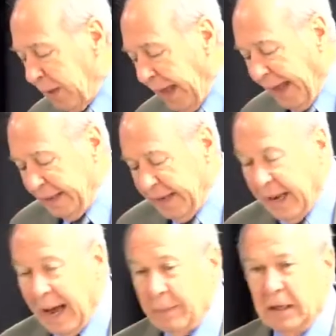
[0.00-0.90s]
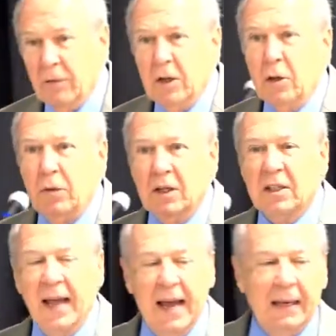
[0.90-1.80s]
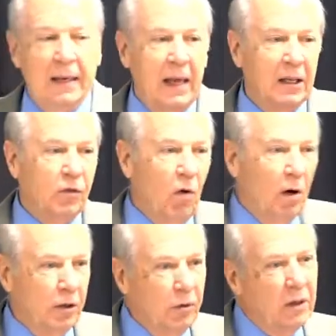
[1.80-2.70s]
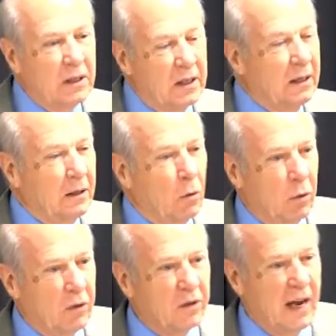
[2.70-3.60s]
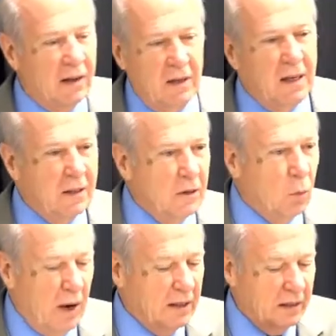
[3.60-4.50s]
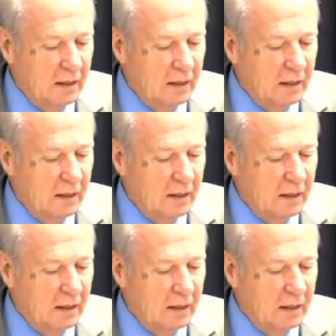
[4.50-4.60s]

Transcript: And that I'm giving you this land as far as you can see, the north, the south, the east, and the west.